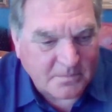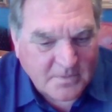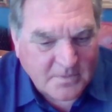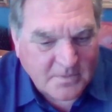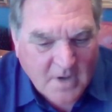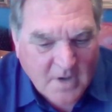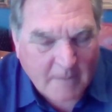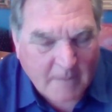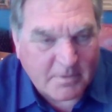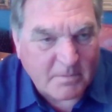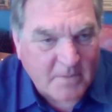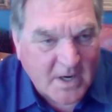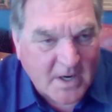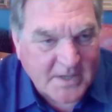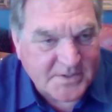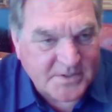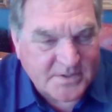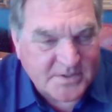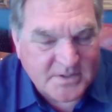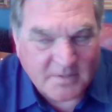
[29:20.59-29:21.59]

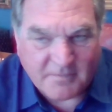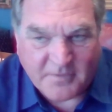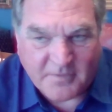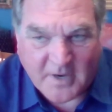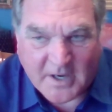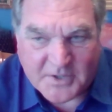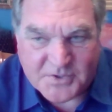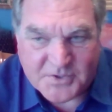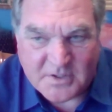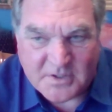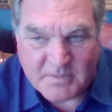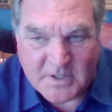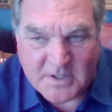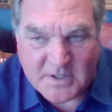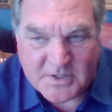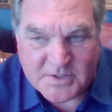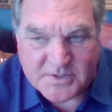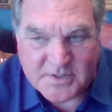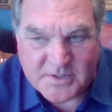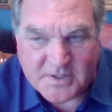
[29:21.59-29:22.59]
compromised in some fashion. I mean,
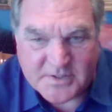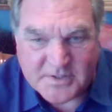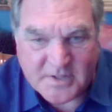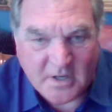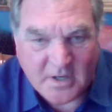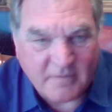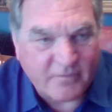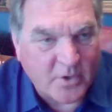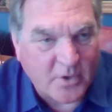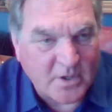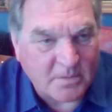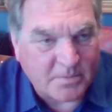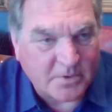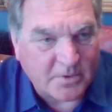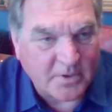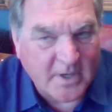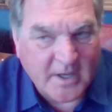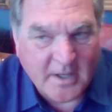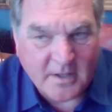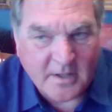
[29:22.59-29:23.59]
it's
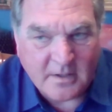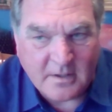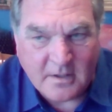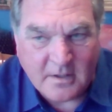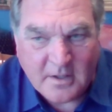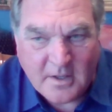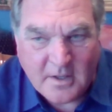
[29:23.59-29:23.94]
unavoidable, and